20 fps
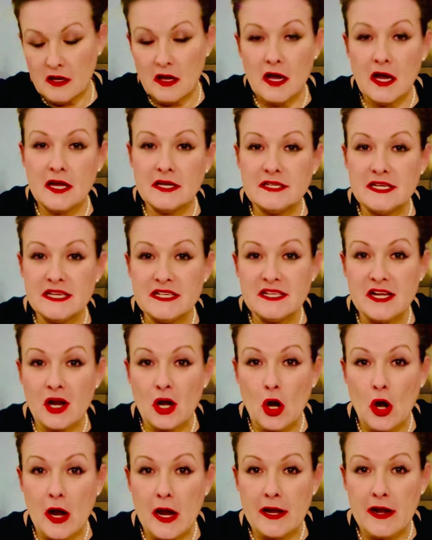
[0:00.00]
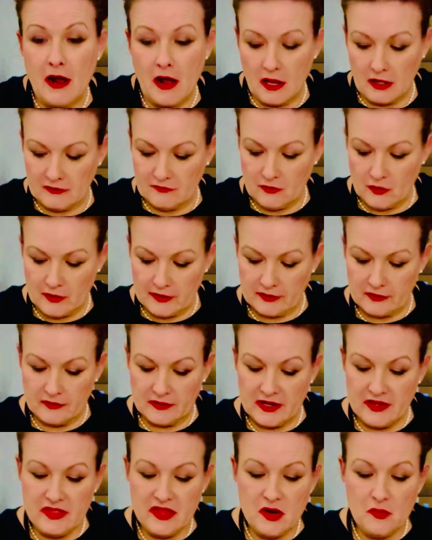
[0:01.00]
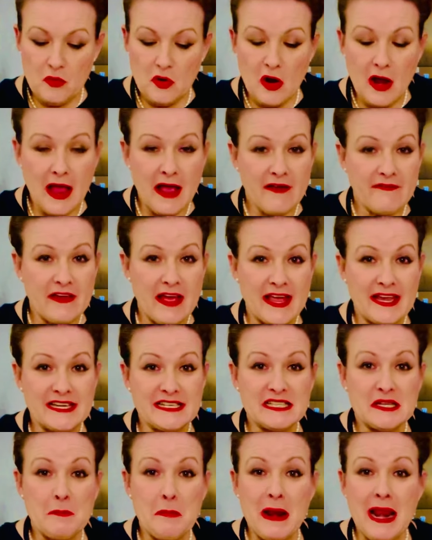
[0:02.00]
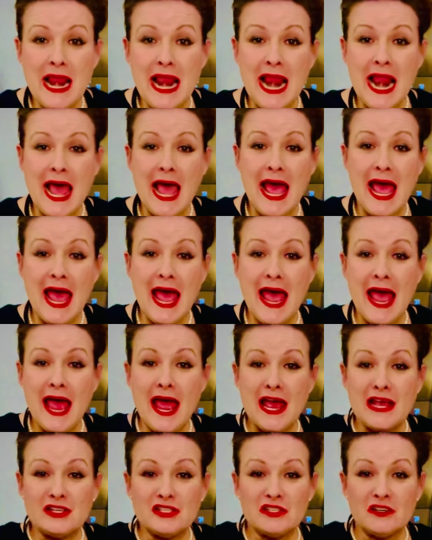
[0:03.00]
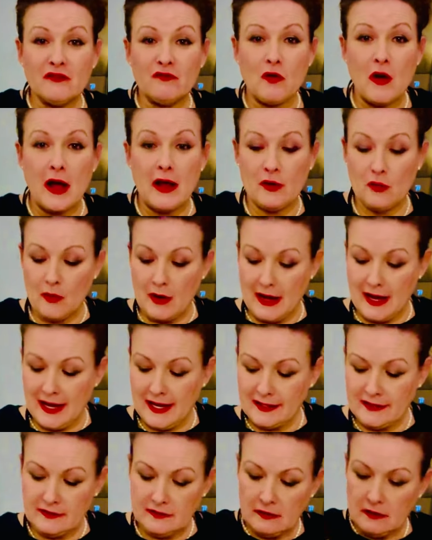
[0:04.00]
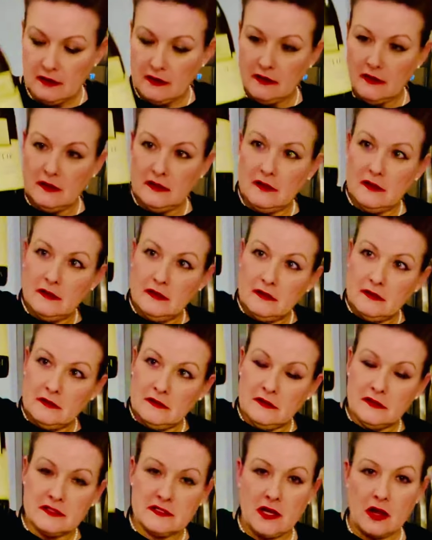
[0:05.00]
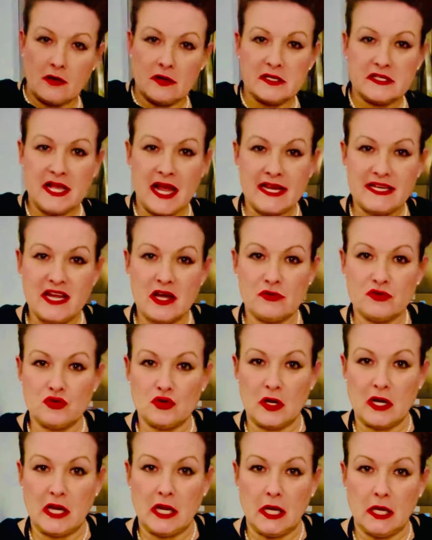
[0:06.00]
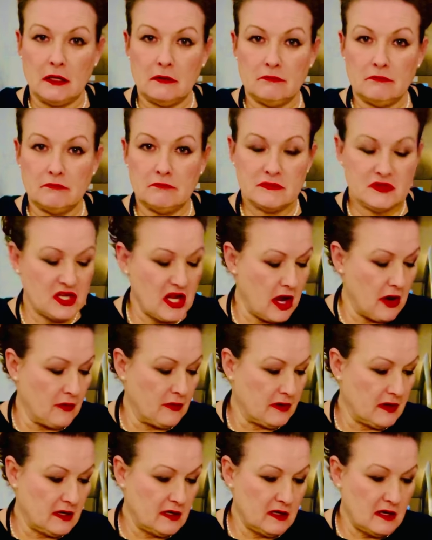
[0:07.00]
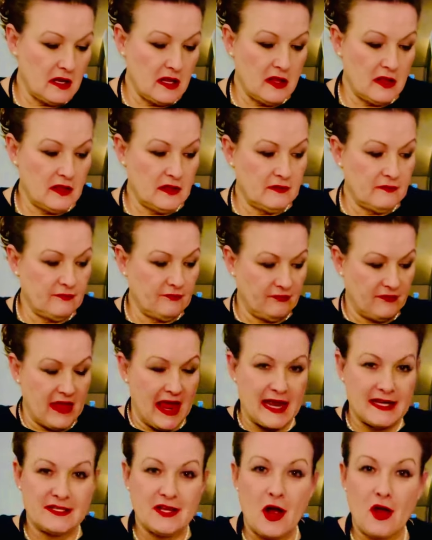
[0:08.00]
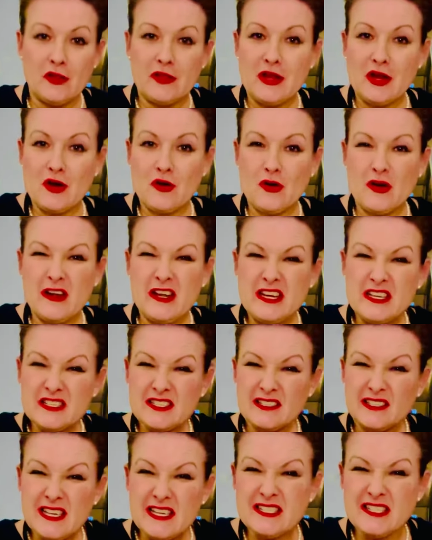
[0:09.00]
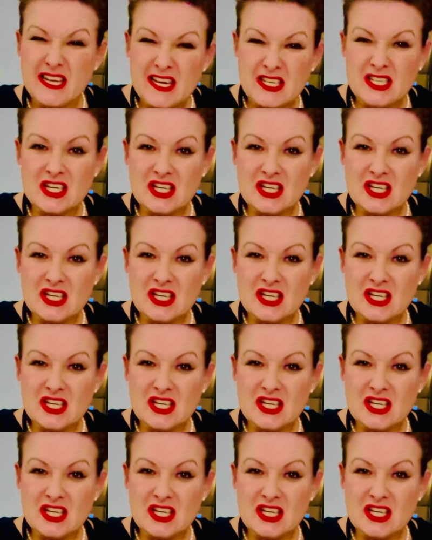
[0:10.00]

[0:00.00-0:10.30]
a decent grade olive oil. And then we'll have a splash of white wine, as long as I don't drink it. So, that's all the ingredients. Let's get to